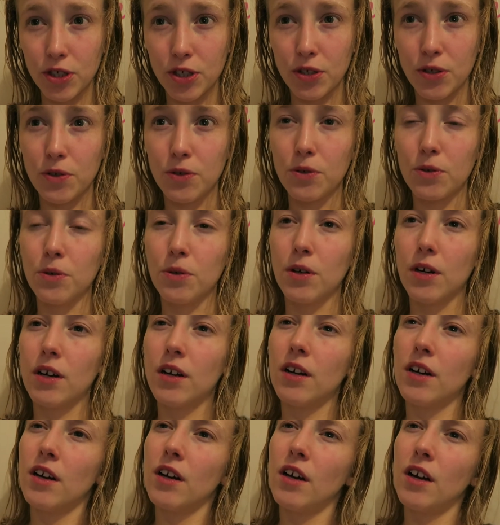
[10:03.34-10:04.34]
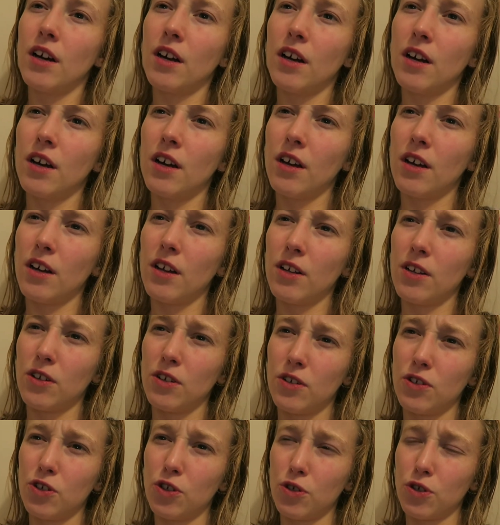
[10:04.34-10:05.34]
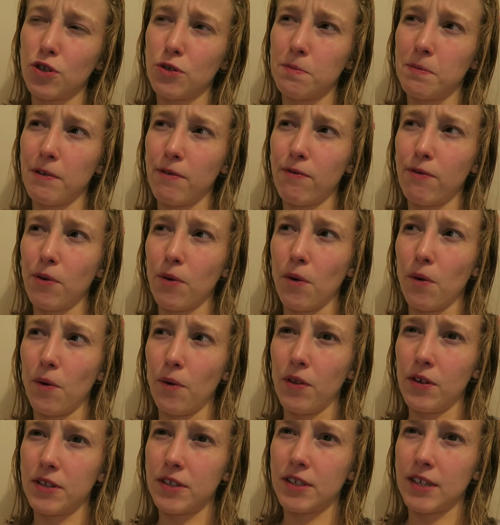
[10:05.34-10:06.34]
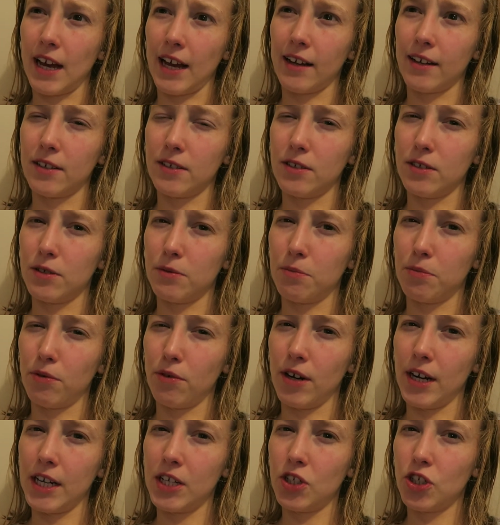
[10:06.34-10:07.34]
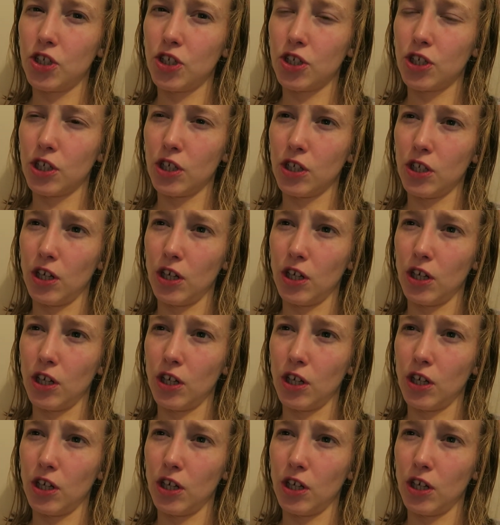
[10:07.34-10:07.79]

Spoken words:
to just before the second bridge,